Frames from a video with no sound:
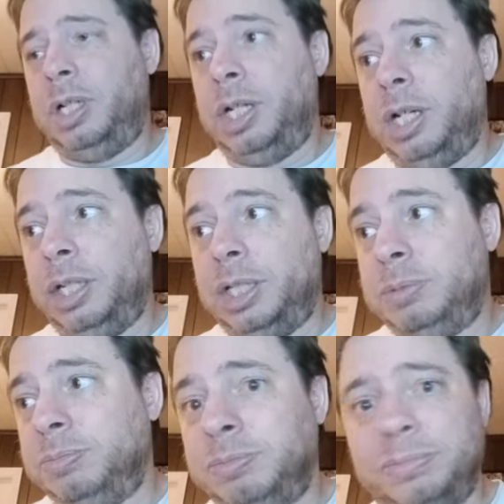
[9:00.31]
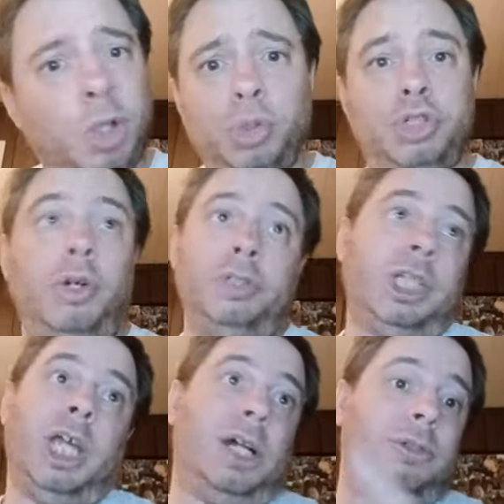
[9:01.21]
And um no trolls
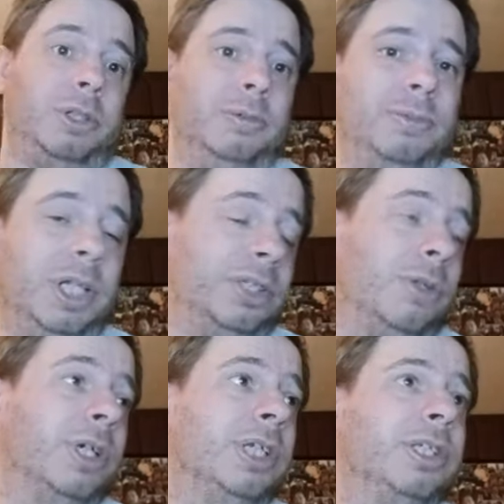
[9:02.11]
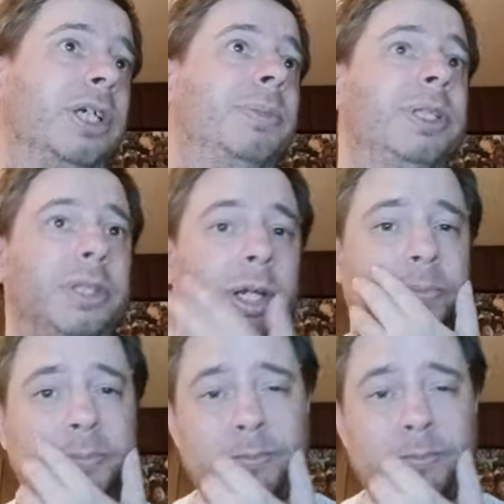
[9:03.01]
allowed. That's all I gotta say about that.